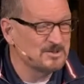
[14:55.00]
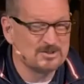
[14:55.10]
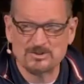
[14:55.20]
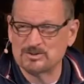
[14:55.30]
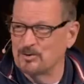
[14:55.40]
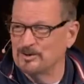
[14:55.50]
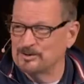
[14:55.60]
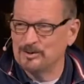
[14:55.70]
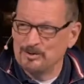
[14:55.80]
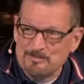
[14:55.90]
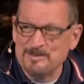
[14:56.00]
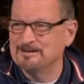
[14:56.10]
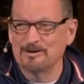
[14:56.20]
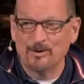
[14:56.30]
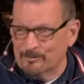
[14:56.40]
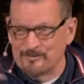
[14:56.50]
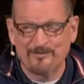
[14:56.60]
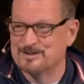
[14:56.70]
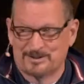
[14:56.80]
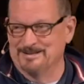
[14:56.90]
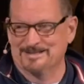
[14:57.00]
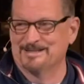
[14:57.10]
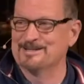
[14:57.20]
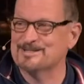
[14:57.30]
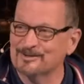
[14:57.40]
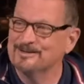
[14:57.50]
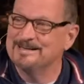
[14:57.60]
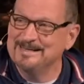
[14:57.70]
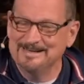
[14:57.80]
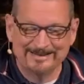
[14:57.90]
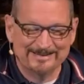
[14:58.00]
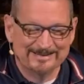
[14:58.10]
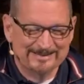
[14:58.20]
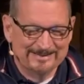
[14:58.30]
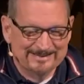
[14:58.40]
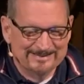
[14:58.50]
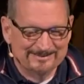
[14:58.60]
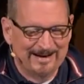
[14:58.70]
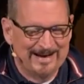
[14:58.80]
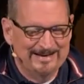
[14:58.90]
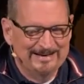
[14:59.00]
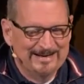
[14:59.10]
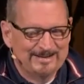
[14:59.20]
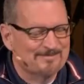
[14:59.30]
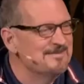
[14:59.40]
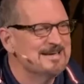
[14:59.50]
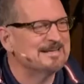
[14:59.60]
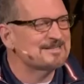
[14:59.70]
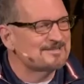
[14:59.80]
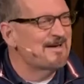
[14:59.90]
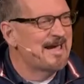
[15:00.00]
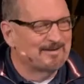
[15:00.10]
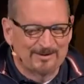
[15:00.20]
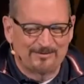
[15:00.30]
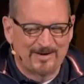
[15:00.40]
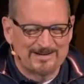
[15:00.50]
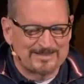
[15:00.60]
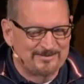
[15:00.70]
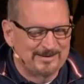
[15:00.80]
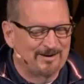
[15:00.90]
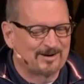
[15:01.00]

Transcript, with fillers: so it could be a little revisionist history, right? the meekest man on the face of the